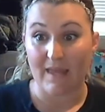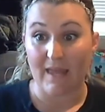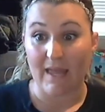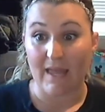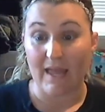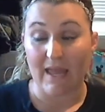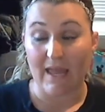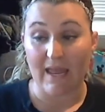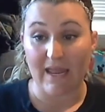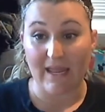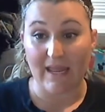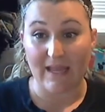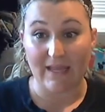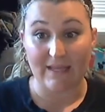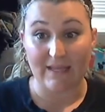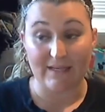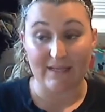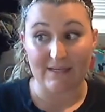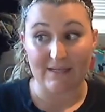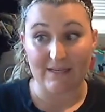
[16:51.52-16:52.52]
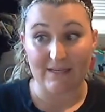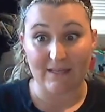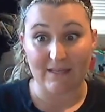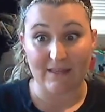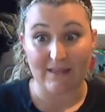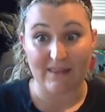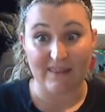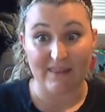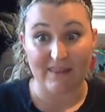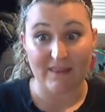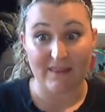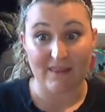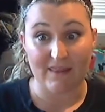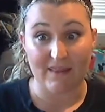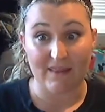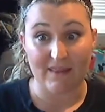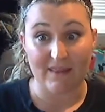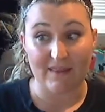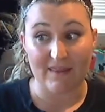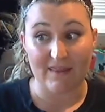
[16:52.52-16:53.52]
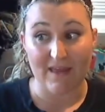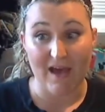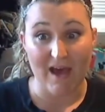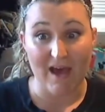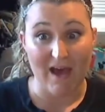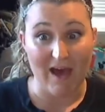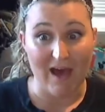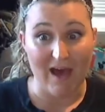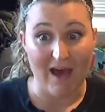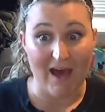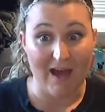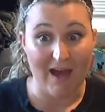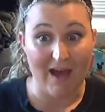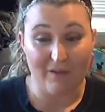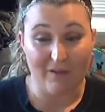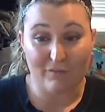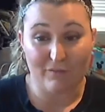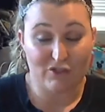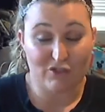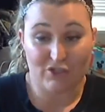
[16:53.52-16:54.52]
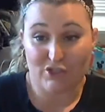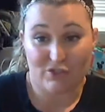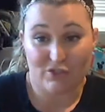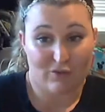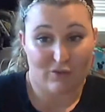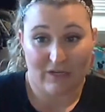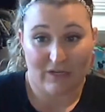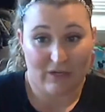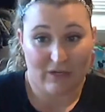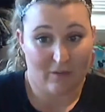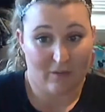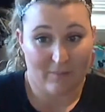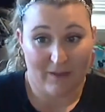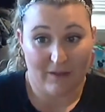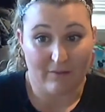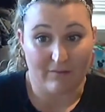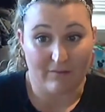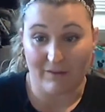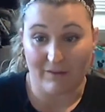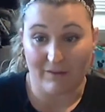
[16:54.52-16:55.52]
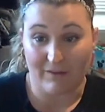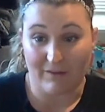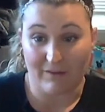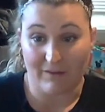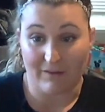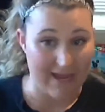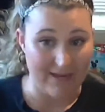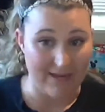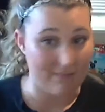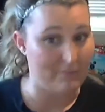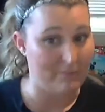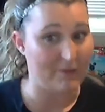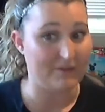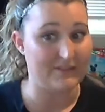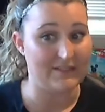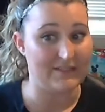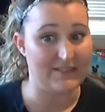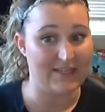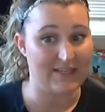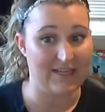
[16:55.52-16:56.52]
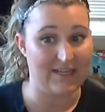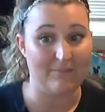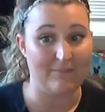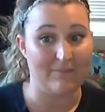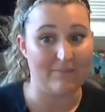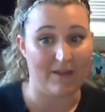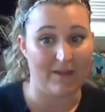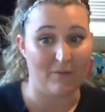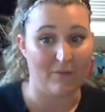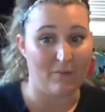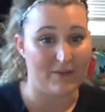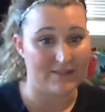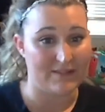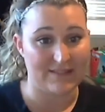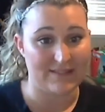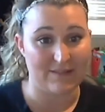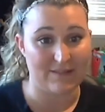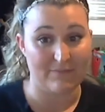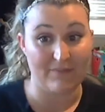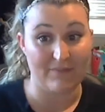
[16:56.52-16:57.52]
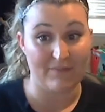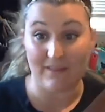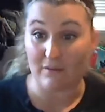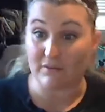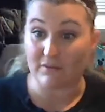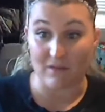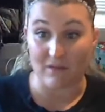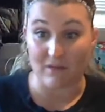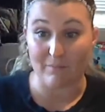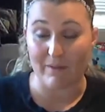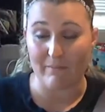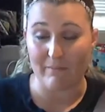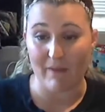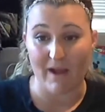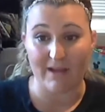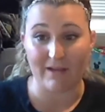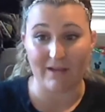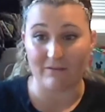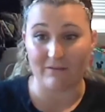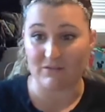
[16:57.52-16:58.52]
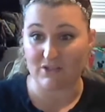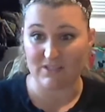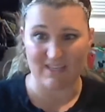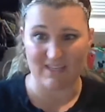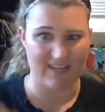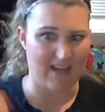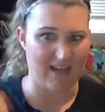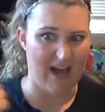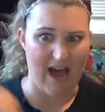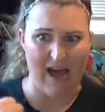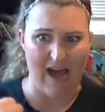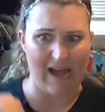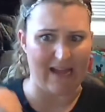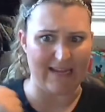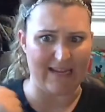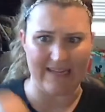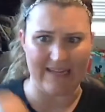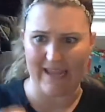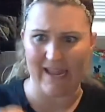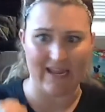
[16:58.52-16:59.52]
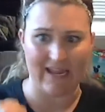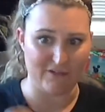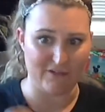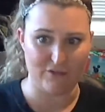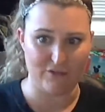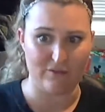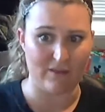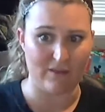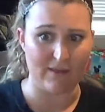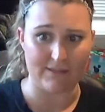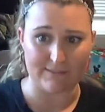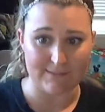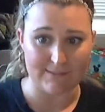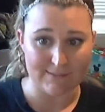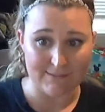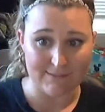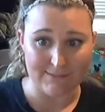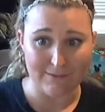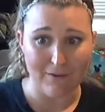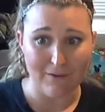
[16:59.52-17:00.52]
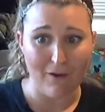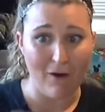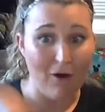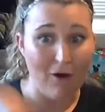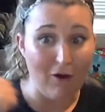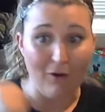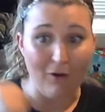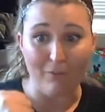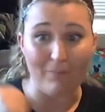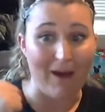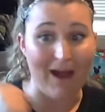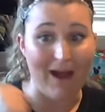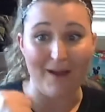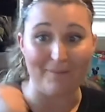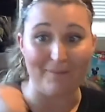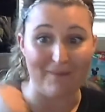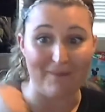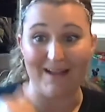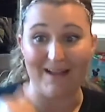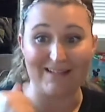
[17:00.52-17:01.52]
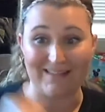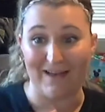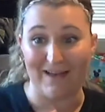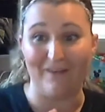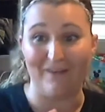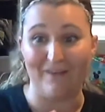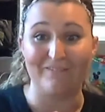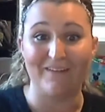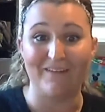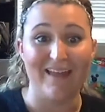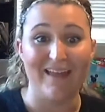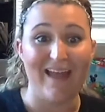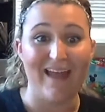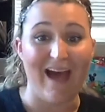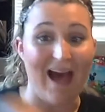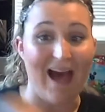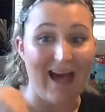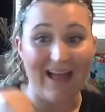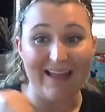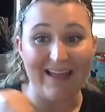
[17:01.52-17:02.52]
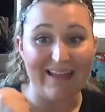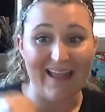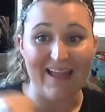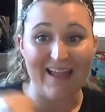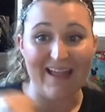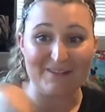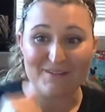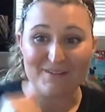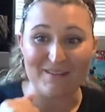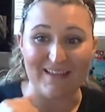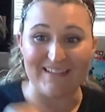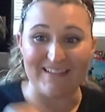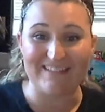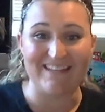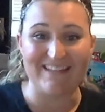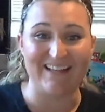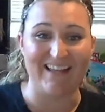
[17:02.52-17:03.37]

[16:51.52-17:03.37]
And I was just doing it on my own. I really hadn't built a team. It wasn't something that was on my mind. I was just like, I can do this all by myself. I can't do this.